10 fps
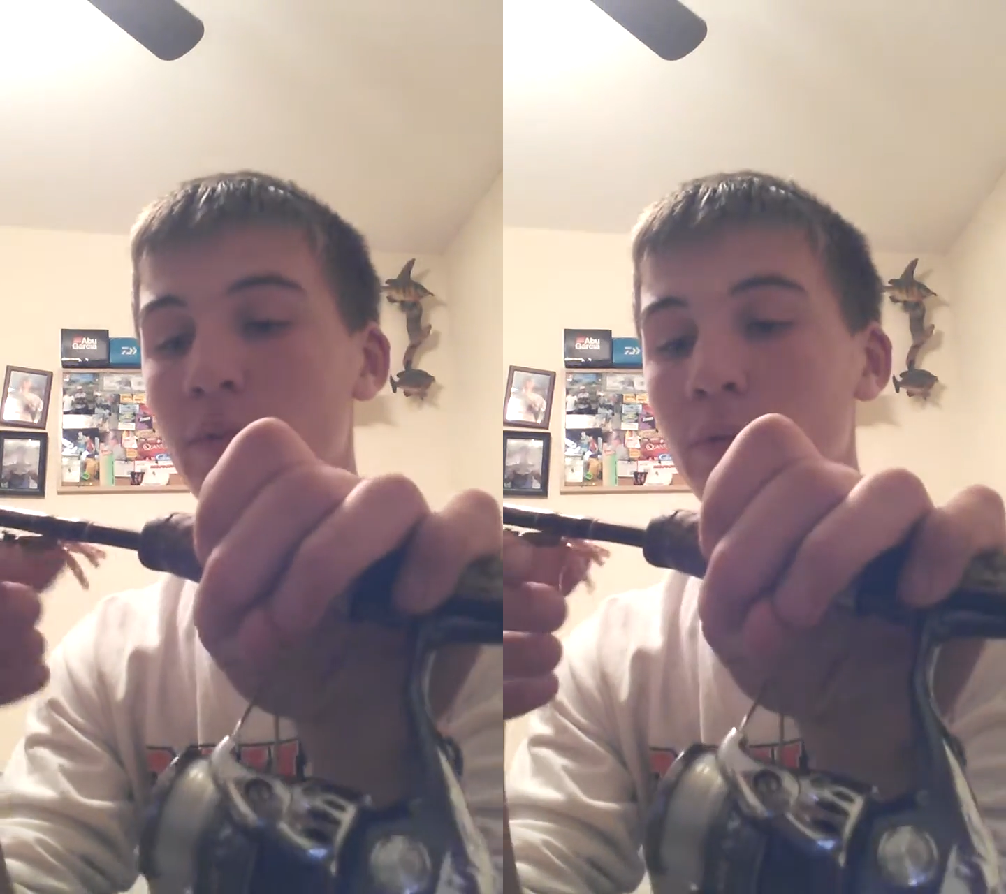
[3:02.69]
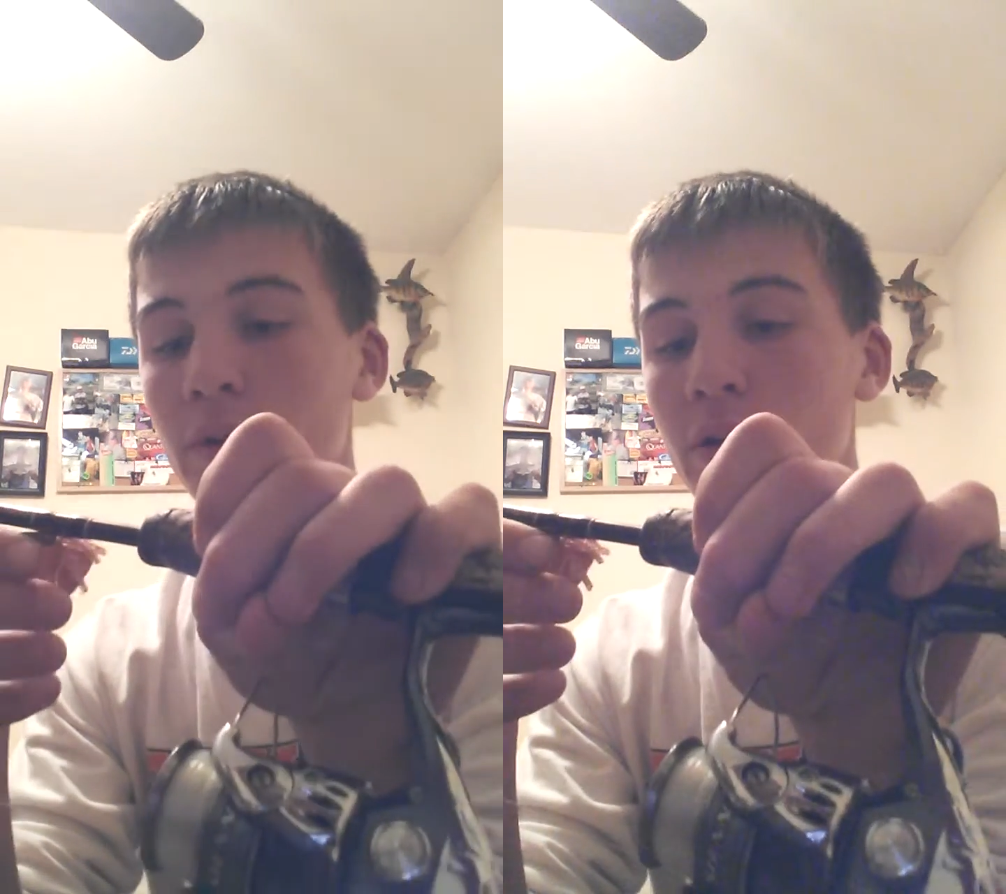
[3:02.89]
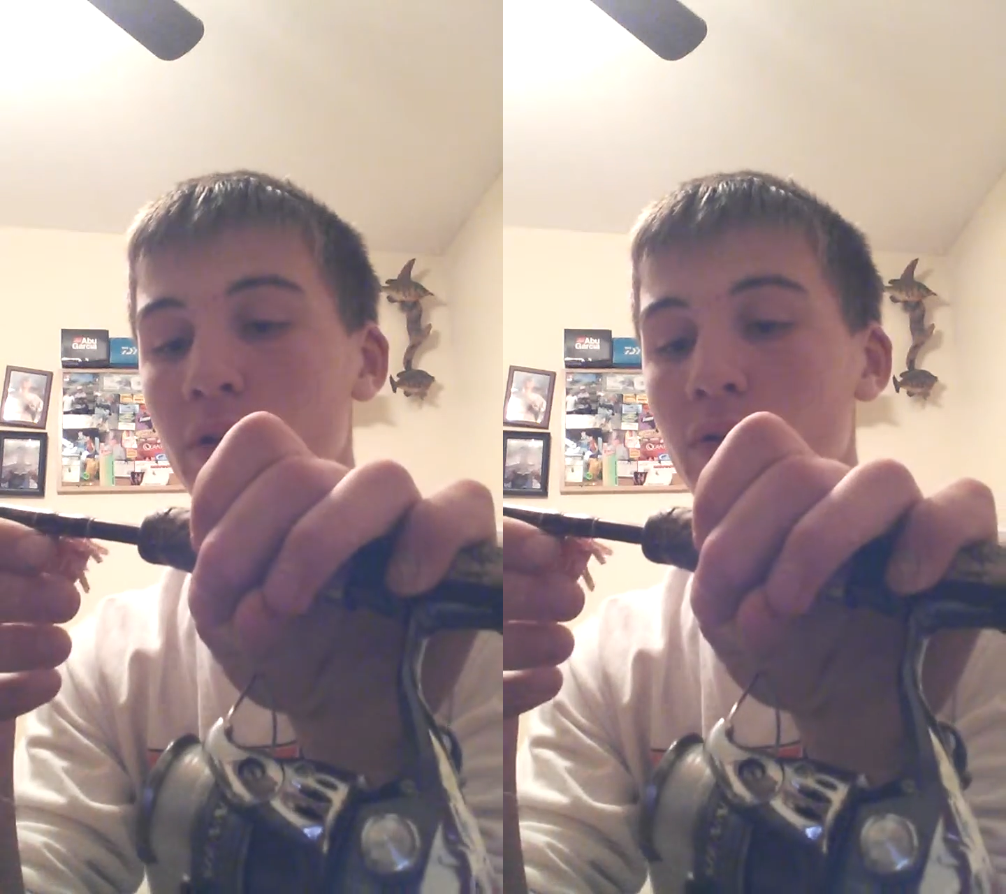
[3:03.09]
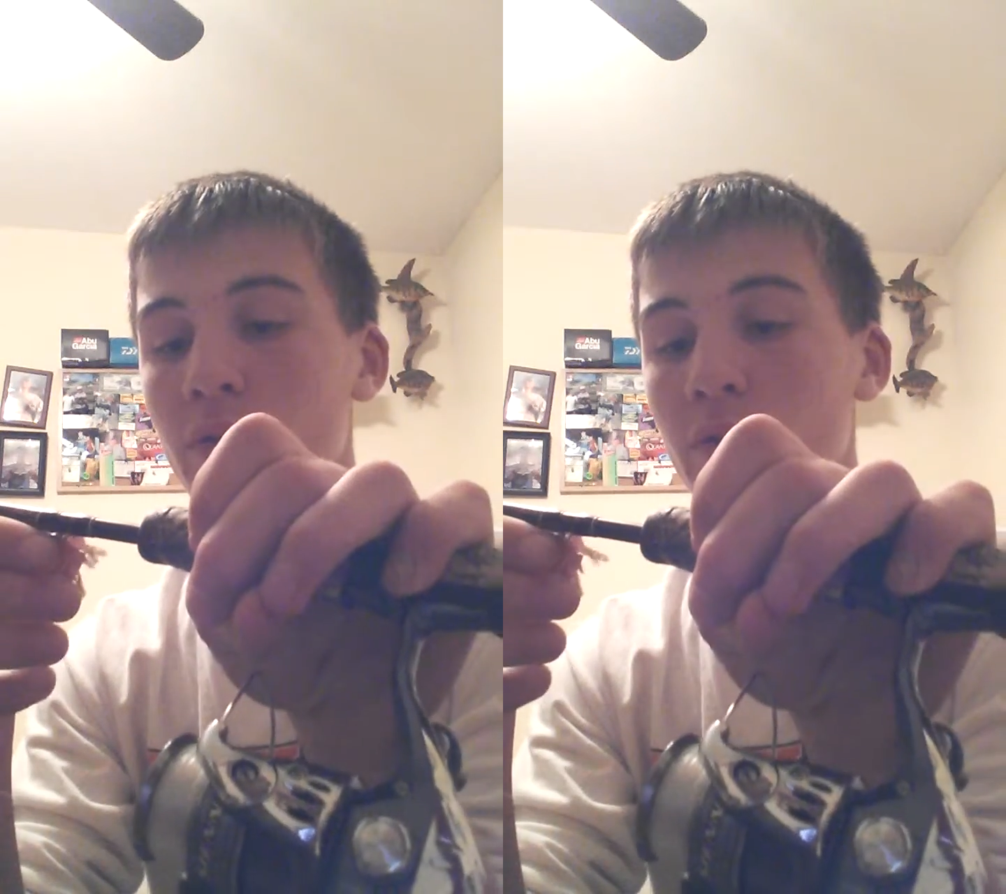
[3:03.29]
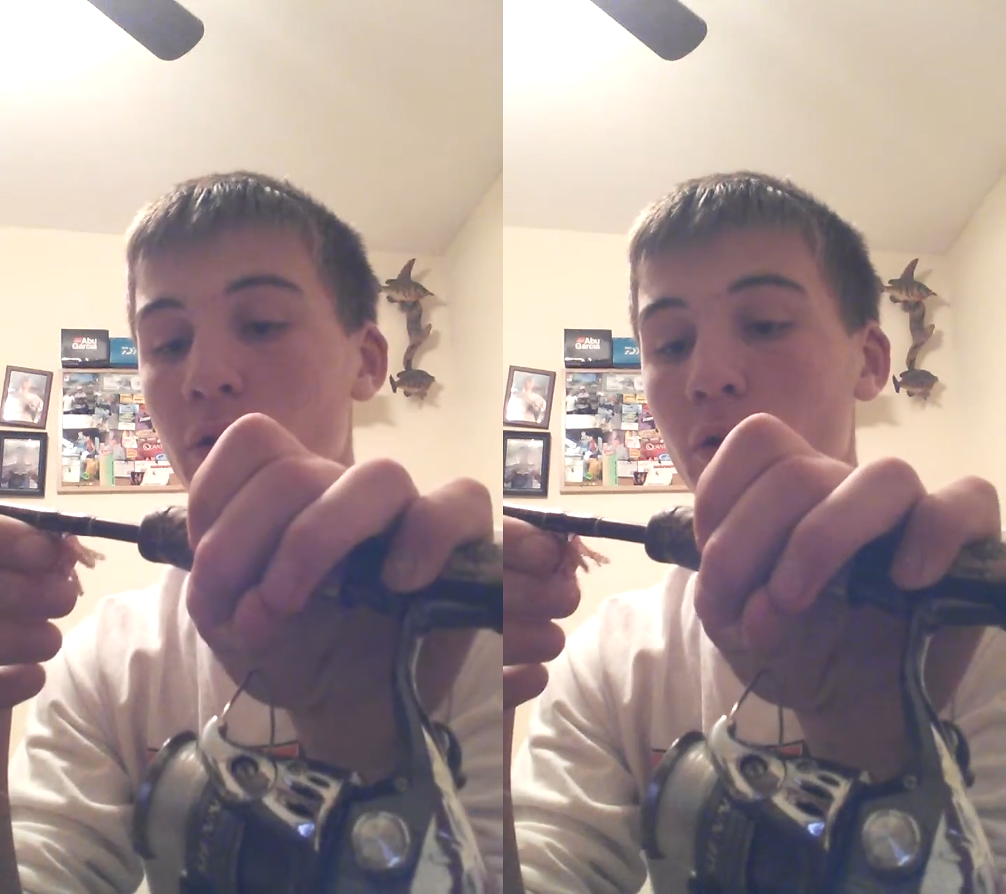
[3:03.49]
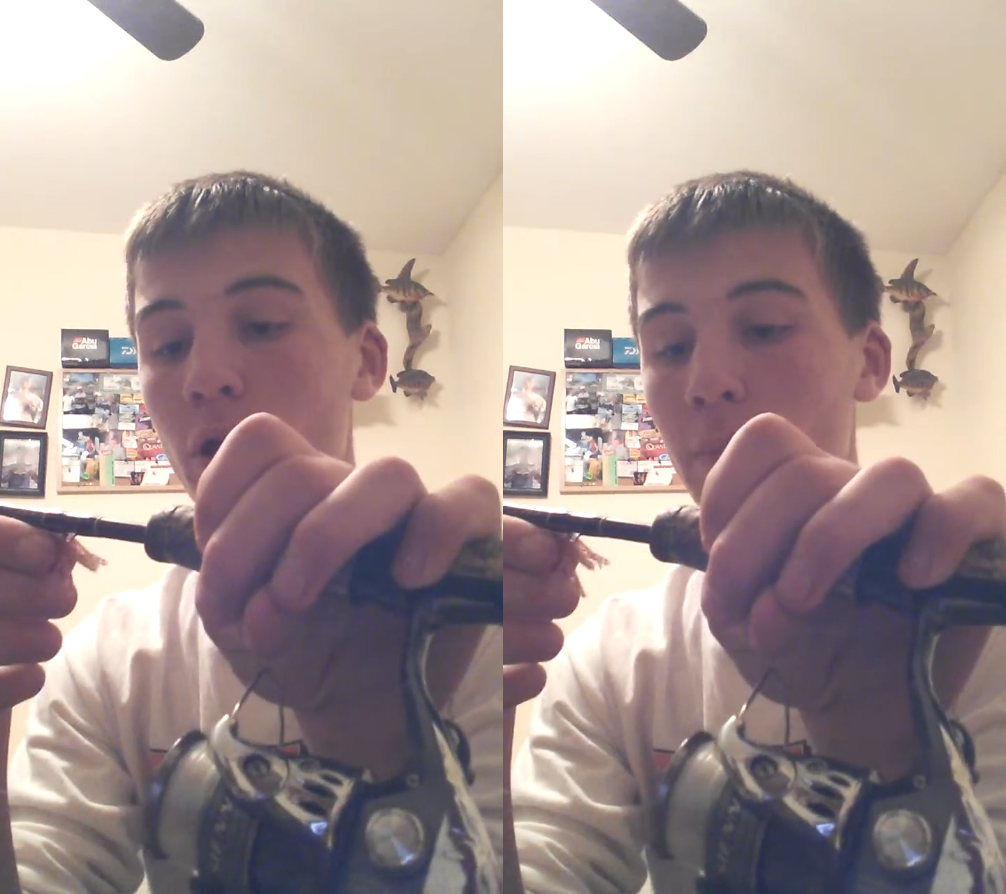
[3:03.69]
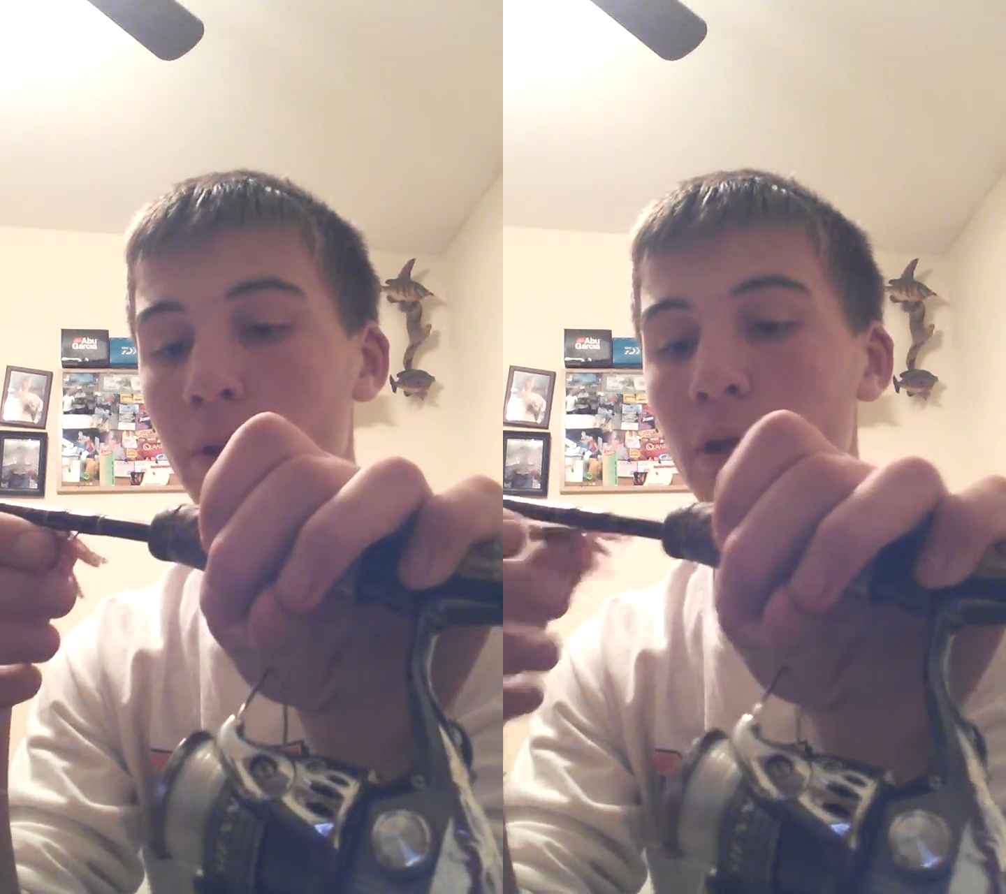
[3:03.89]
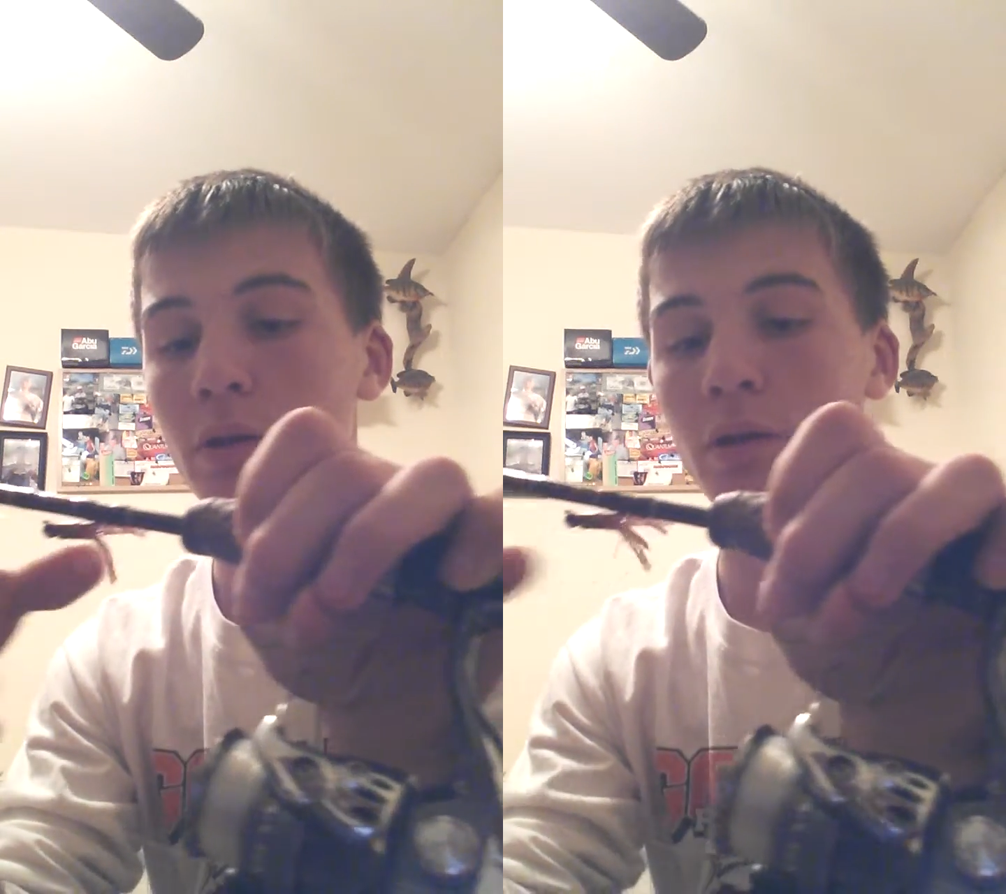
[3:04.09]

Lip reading: really used it for crappie.